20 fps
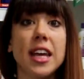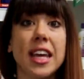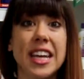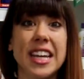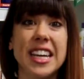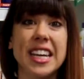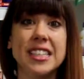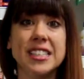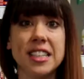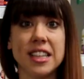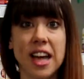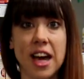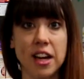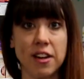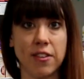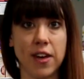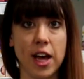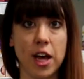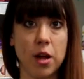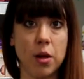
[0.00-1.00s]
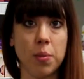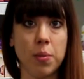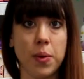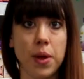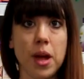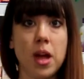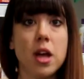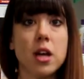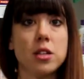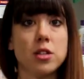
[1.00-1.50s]
It needs a lot of help.
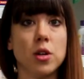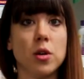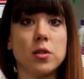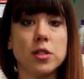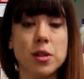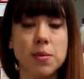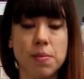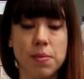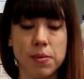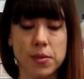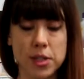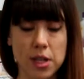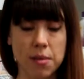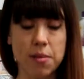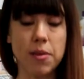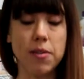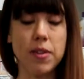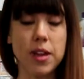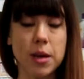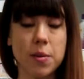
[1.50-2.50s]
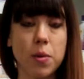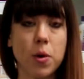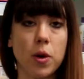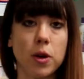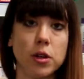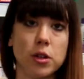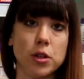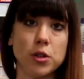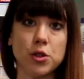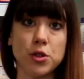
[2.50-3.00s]
So some of the
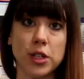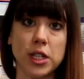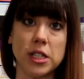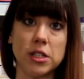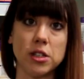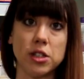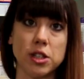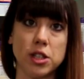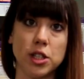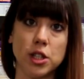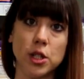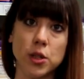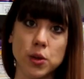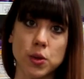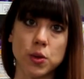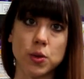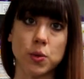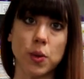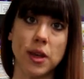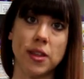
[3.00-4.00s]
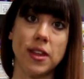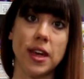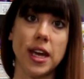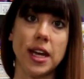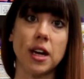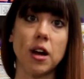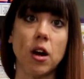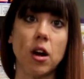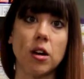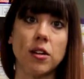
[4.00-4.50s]
important nutrients to use with
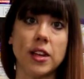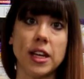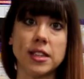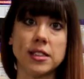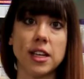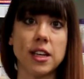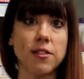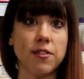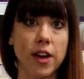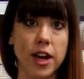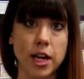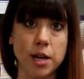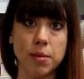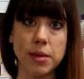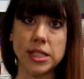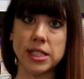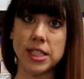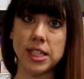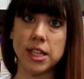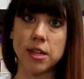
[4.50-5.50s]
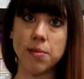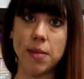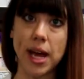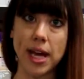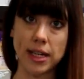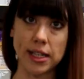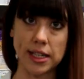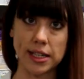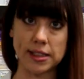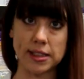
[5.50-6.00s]
it are things like vitamin D and
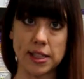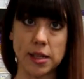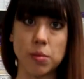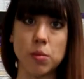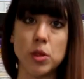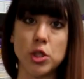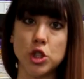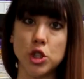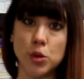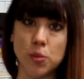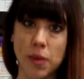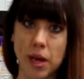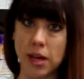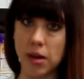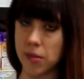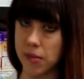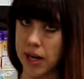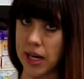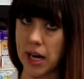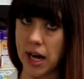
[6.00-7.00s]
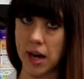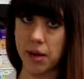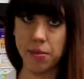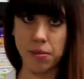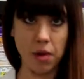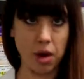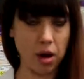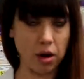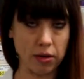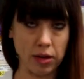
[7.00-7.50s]
magnesium, which you may or may not
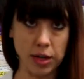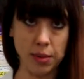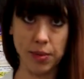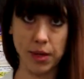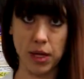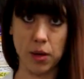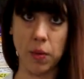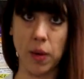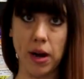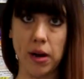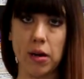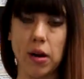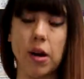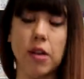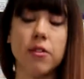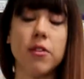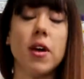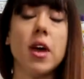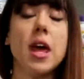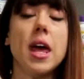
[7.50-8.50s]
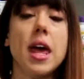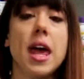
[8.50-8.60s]
already be aware of.